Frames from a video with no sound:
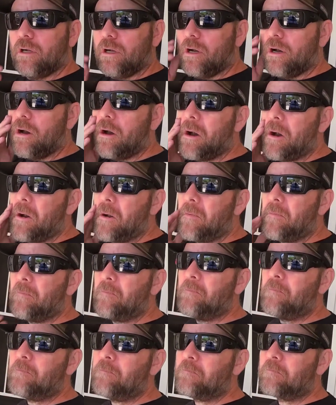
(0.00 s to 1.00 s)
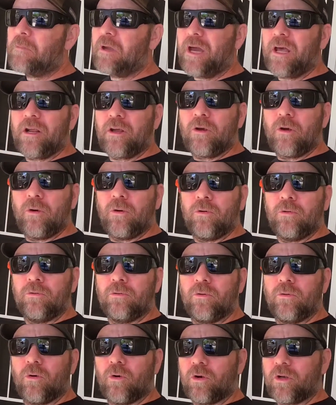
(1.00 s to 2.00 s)
Gotta go
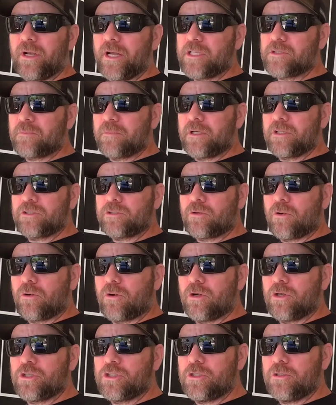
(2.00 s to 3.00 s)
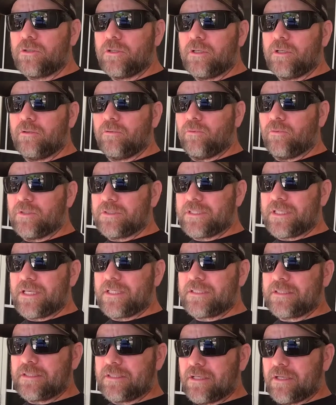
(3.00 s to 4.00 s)
organize my storage unit, and once
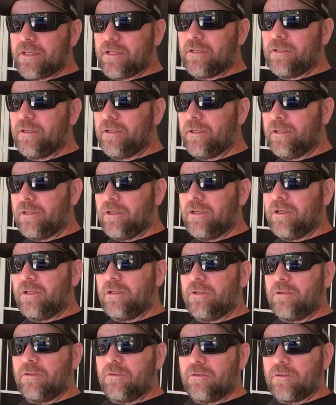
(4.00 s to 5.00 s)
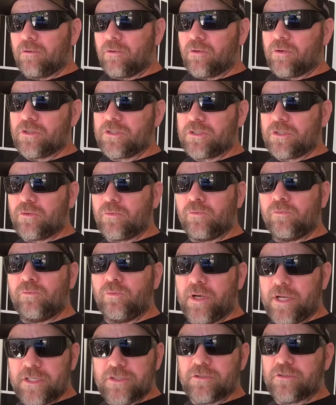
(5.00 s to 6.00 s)
that's done, of course the
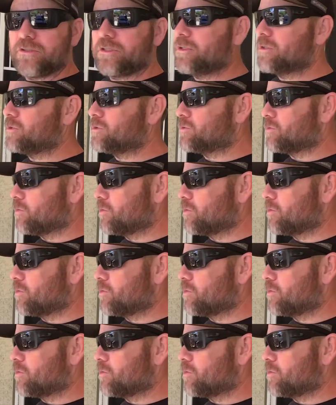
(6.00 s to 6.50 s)
razors at the